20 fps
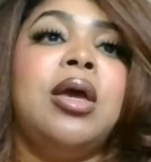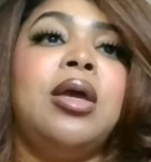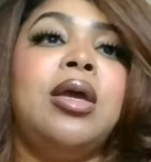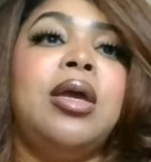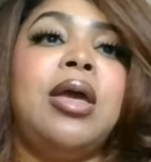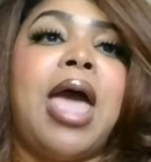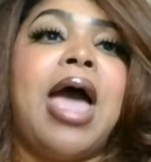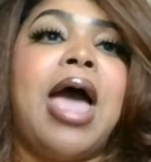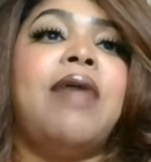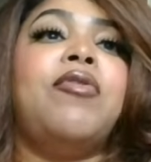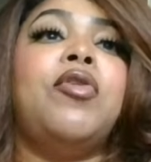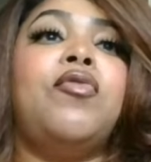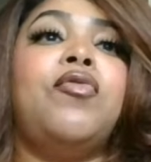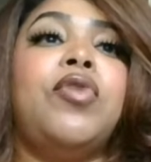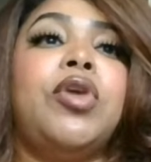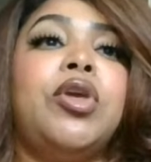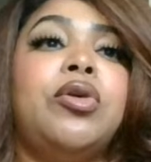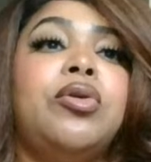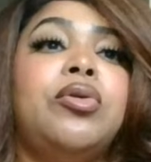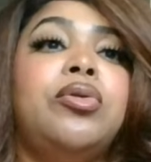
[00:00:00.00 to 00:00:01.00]
Having
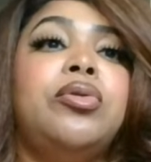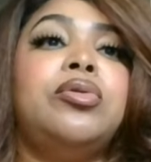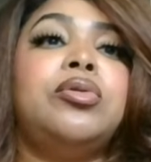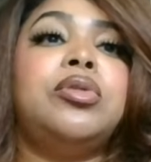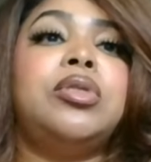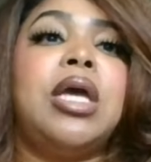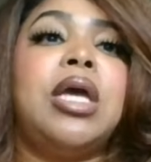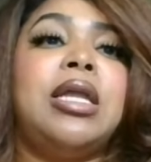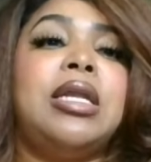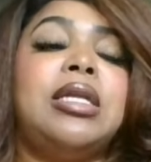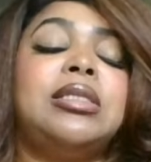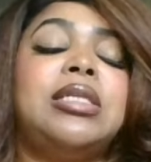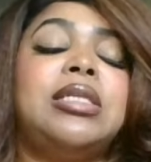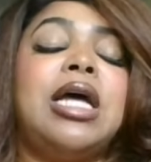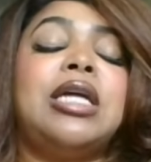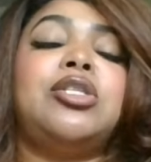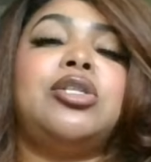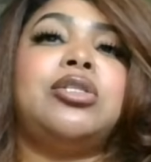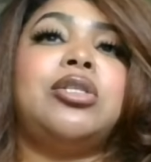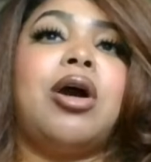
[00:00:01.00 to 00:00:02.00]
views and it's
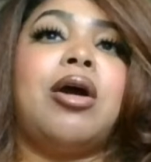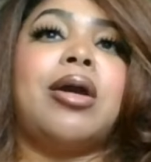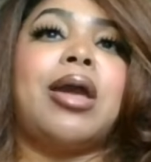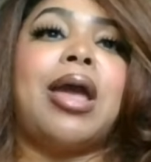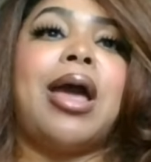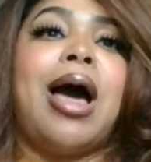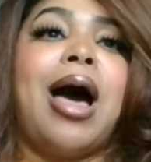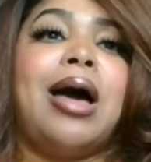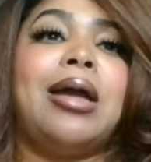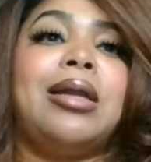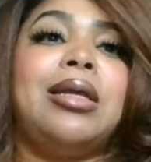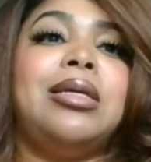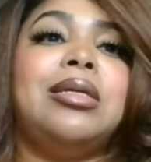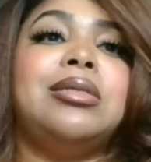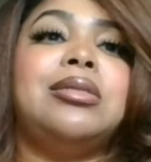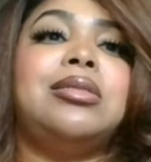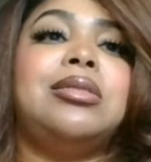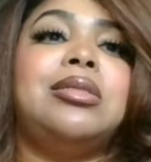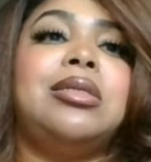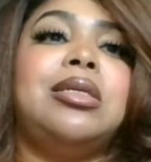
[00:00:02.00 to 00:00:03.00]
not your target
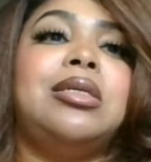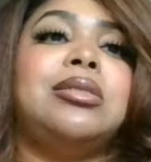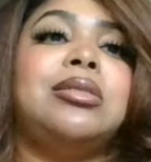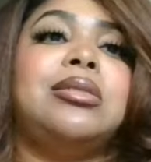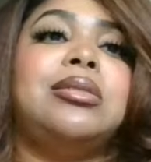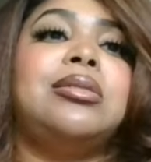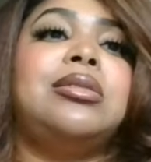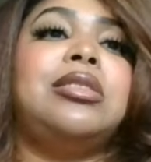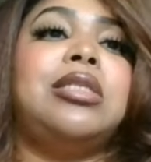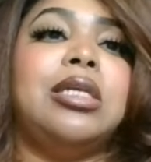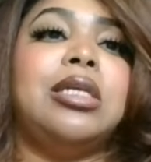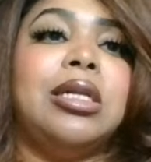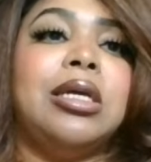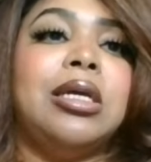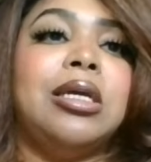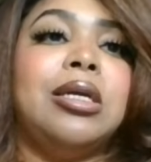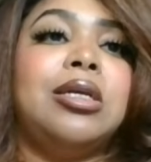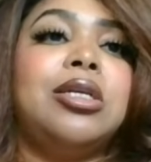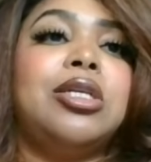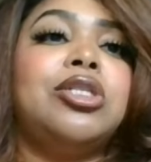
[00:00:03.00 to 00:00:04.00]
audience is
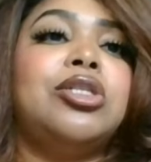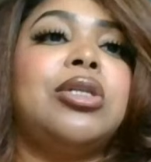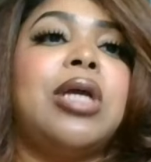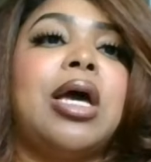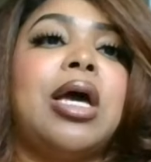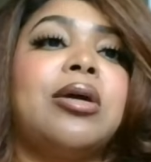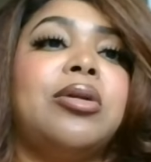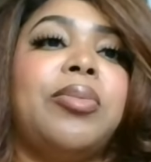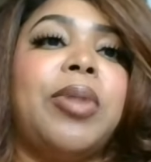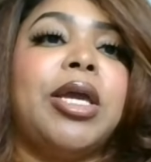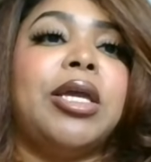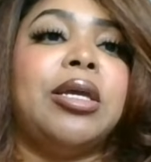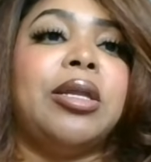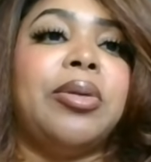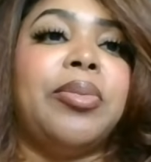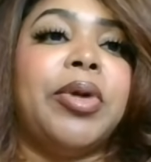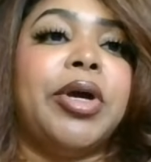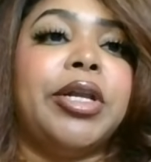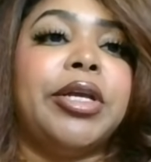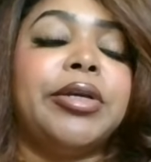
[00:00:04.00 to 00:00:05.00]
silly because you're not going to make any
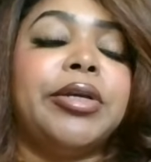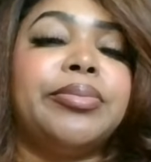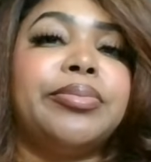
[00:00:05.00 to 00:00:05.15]
money.